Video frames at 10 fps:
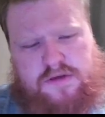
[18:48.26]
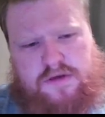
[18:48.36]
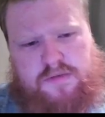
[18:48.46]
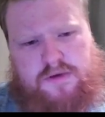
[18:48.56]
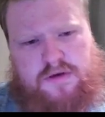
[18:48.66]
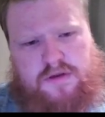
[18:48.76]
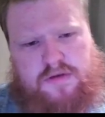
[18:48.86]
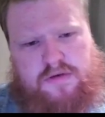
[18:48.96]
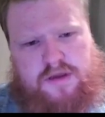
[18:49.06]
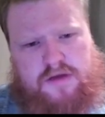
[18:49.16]

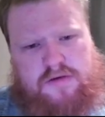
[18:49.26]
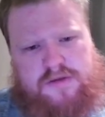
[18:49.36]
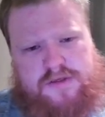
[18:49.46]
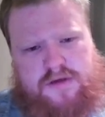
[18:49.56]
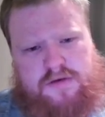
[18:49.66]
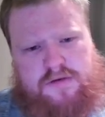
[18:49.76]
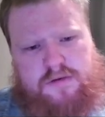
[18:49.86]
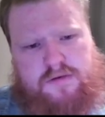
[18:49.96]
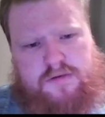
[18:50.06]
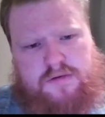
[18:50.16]
Another counterattack.
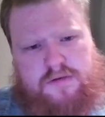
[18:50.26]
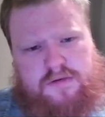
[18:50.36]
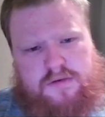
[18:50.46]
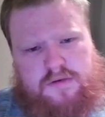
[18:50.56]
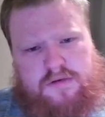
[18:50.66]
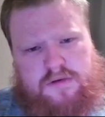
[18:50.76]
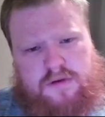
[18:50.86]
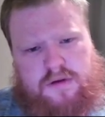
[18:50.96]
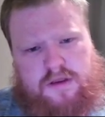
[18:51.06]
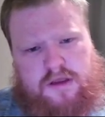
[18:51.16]

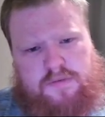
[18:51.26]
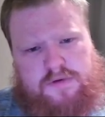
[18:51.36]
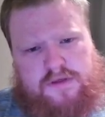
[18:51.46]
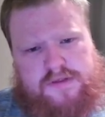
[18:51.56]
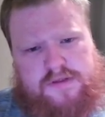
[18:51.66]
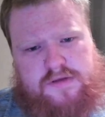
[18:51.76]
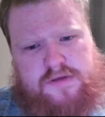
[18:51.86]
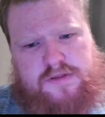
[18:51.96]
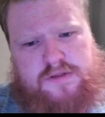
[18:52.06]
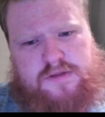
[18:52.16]
Can I capitalize on
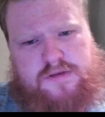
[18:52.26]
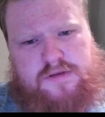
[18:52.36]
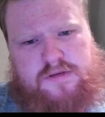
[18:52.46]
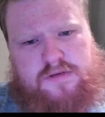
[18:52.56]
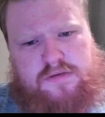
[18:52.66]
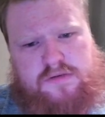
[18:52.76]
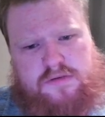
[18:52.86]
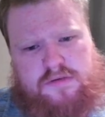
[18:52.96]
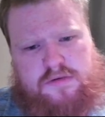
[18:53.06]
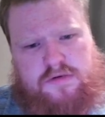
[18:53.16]
this?
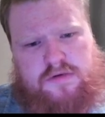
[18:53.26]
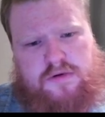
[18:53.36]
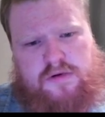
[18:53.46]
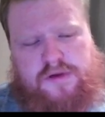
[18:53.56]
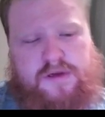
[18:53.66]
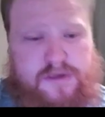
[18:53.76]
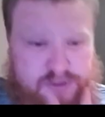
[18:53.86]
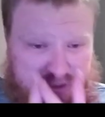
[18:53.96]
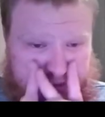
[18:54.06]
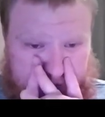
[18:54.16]
Or do you need to
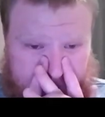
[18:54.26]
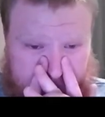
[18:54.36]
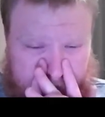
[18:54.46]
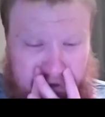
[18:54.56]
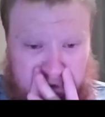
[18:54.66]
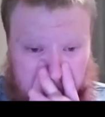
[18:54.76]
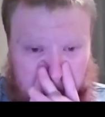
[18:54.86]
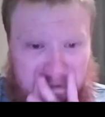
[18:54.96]
just defend?